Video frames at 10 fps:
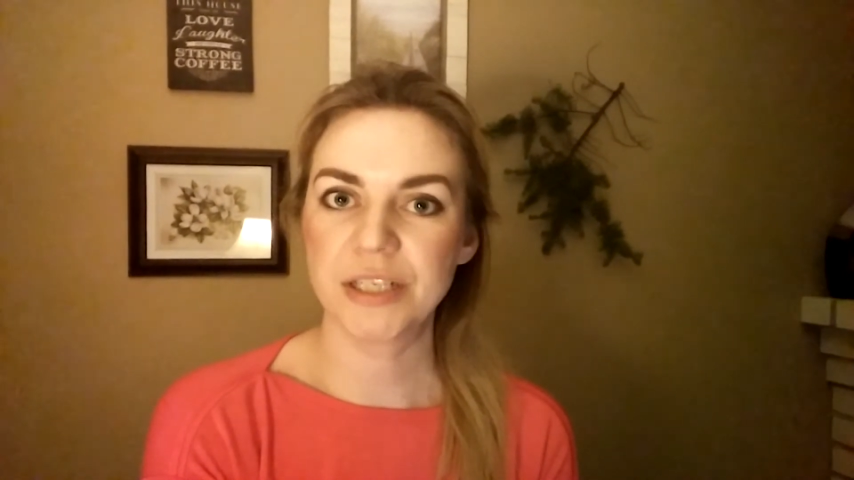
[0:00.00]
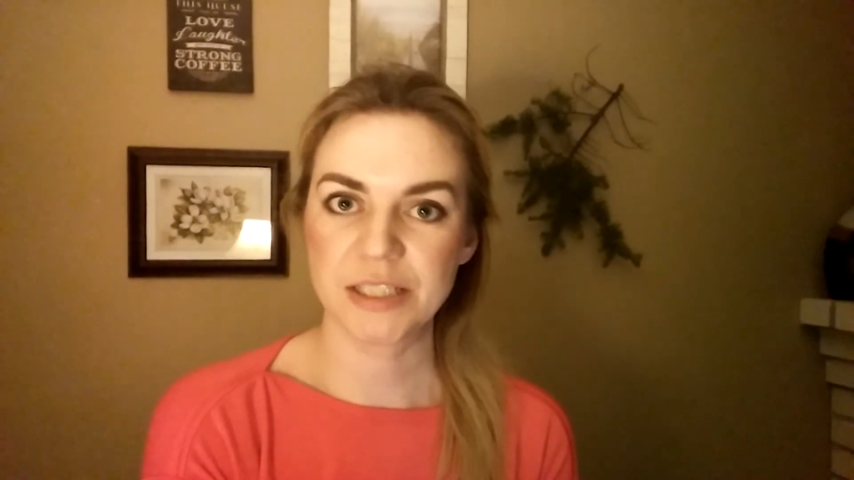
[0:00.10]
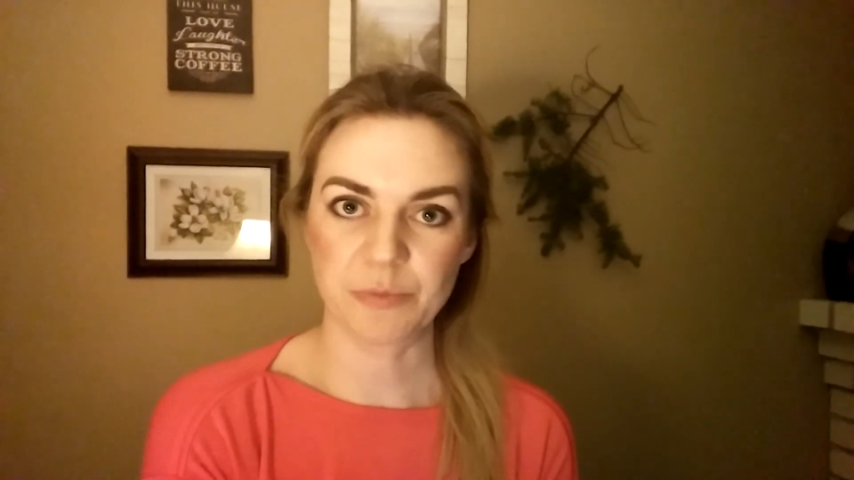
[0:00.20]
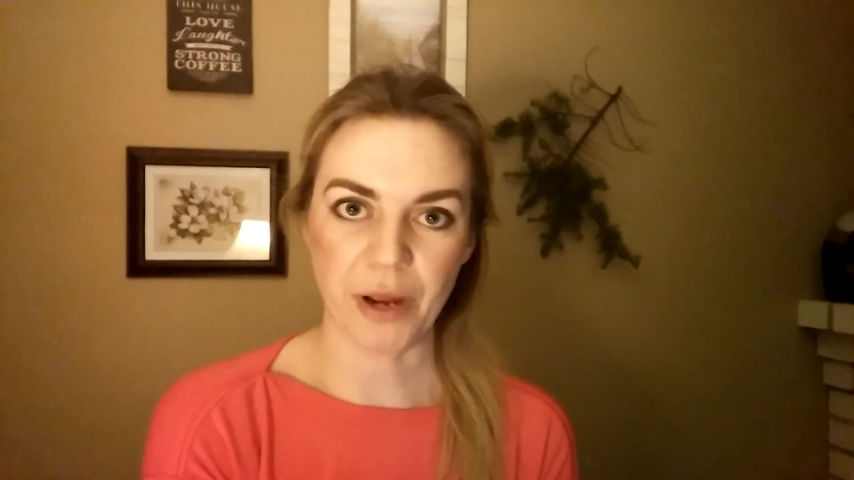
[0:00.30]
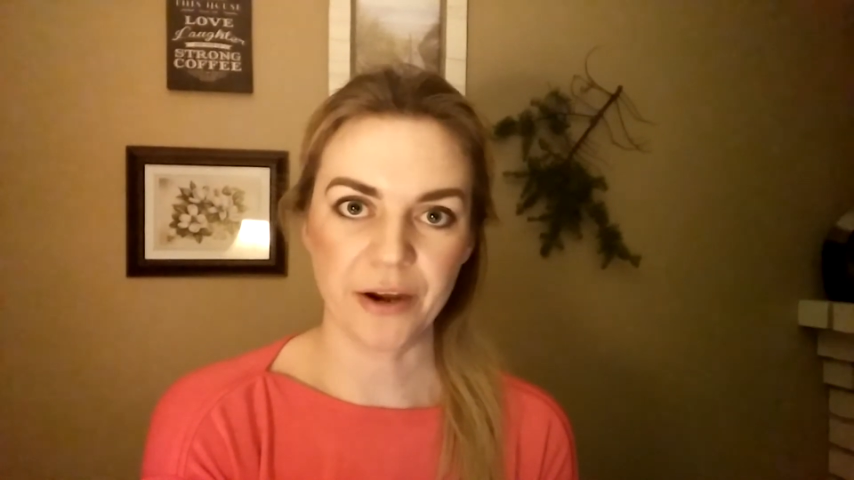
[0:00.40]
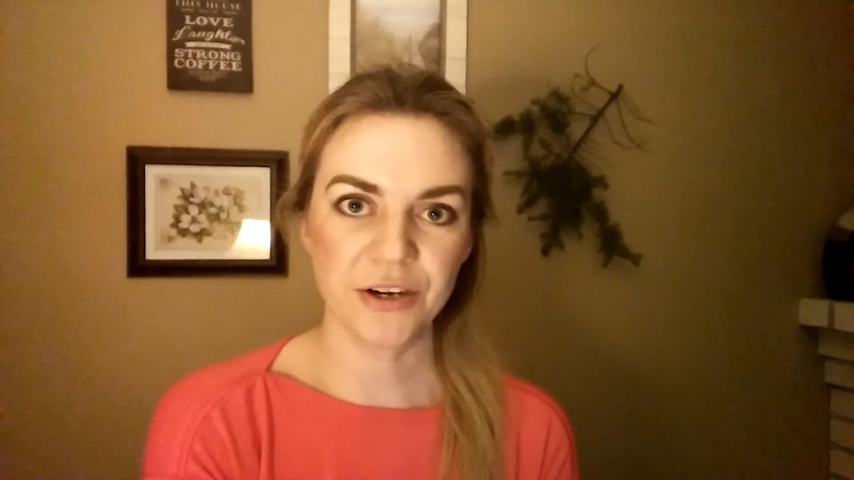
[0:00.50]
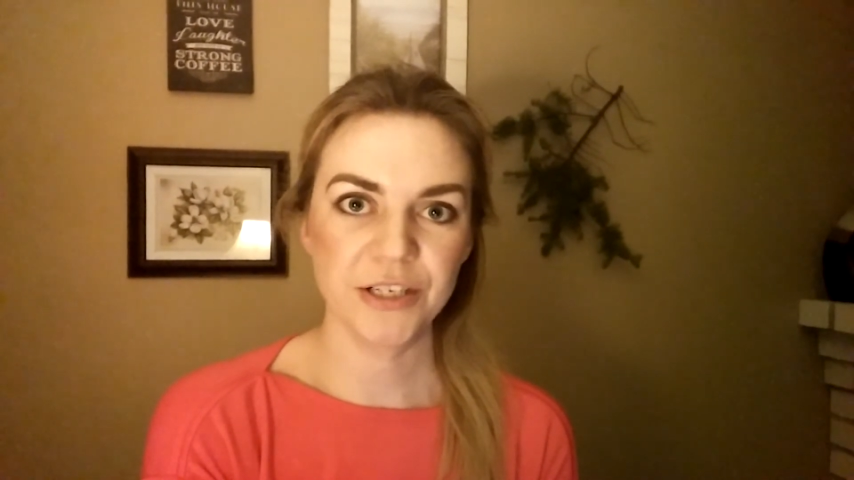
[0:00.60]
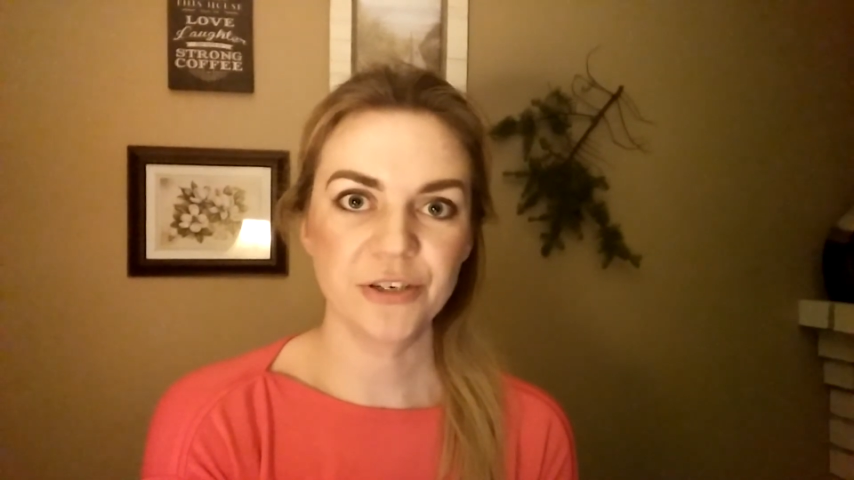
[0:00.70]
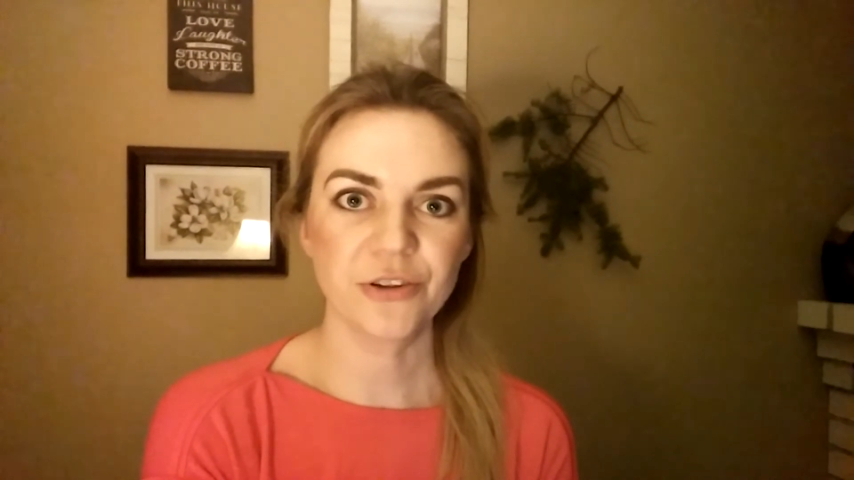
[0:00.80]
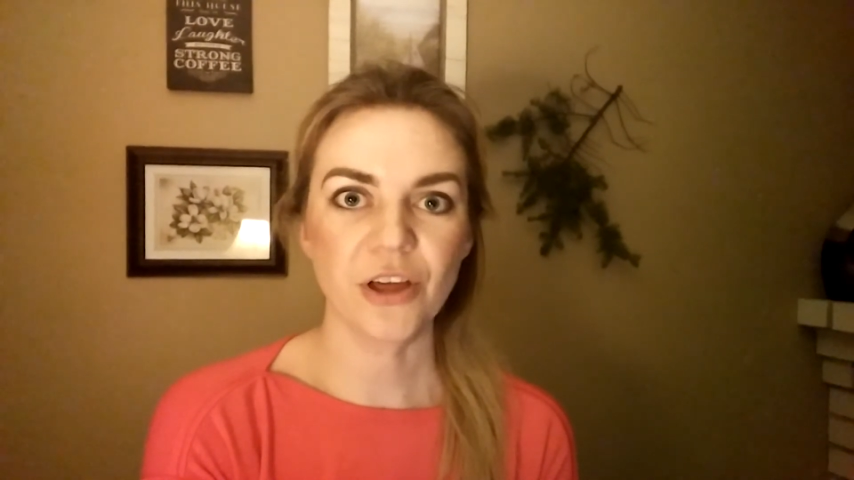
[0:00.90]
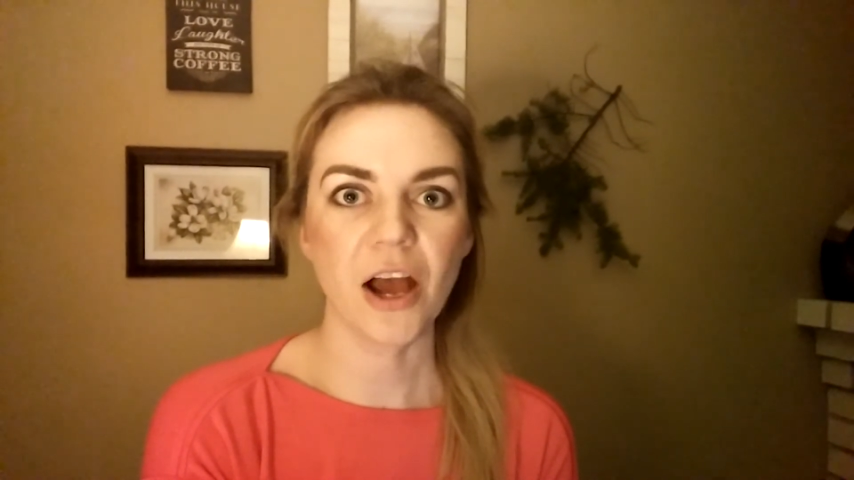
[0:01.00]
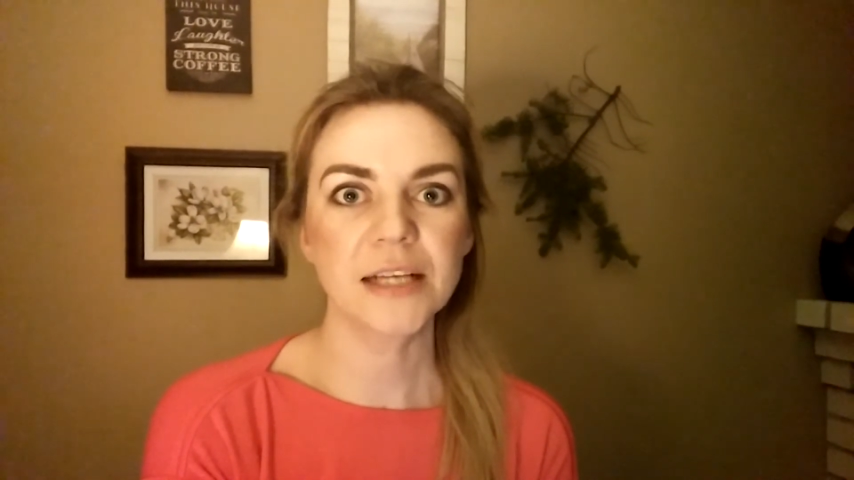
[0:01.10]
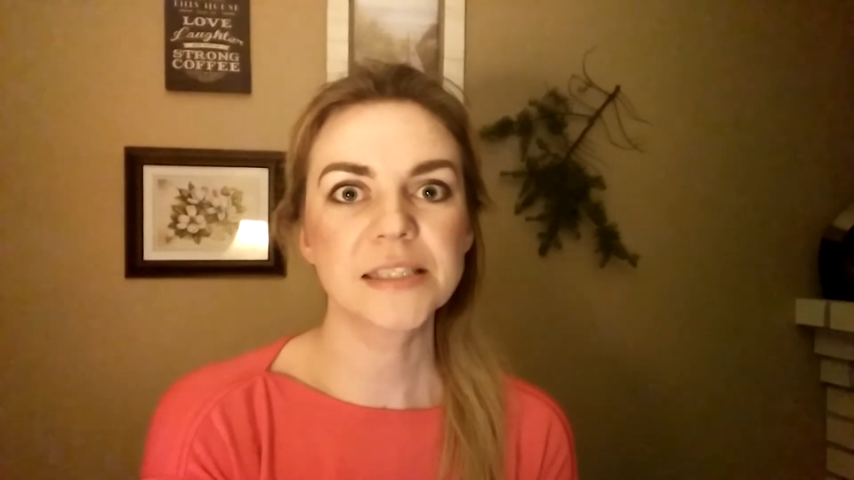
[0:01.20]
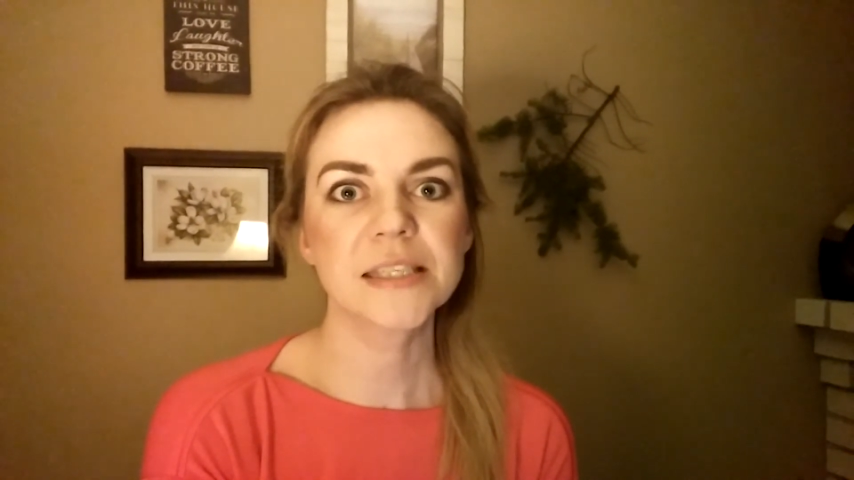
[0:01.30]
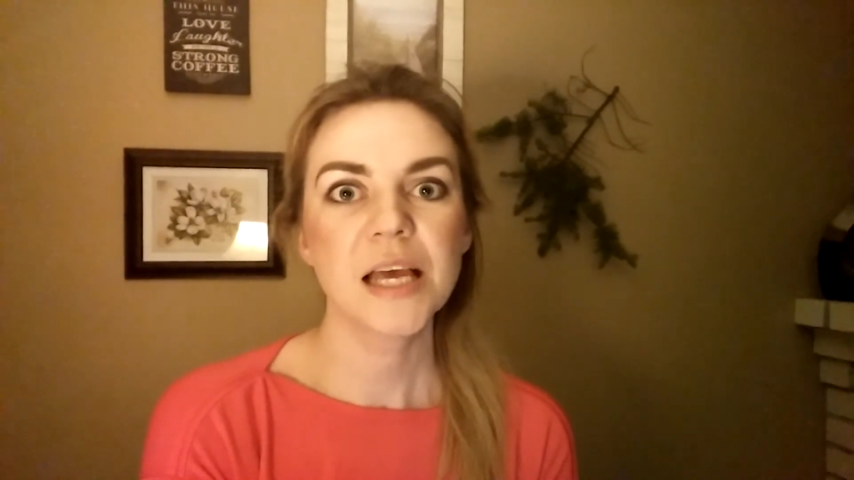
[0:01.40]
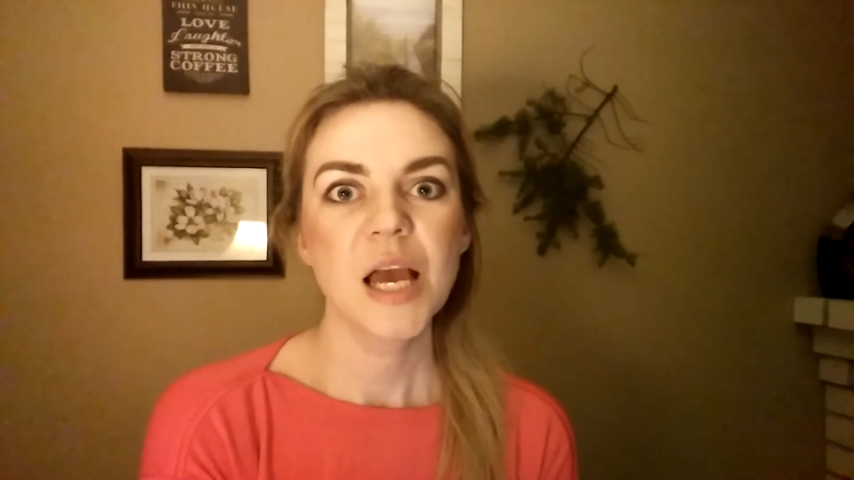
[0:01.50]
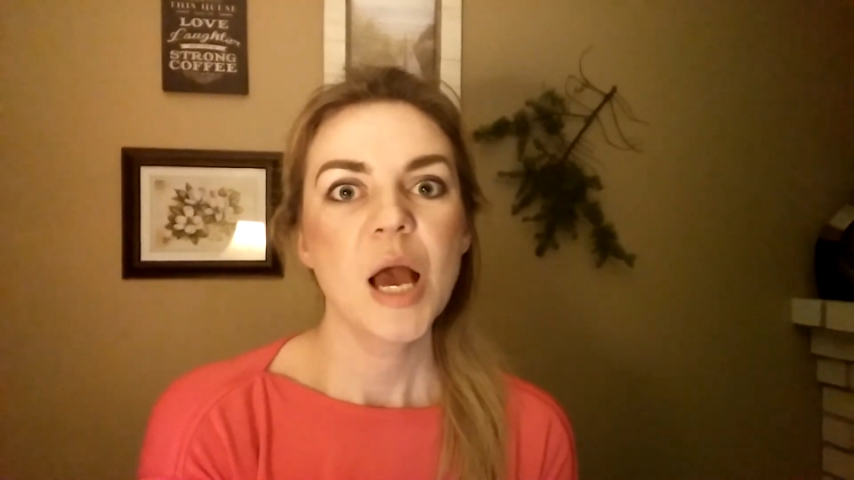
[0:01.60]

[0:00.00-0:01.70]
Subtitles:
inspired in your thoughts,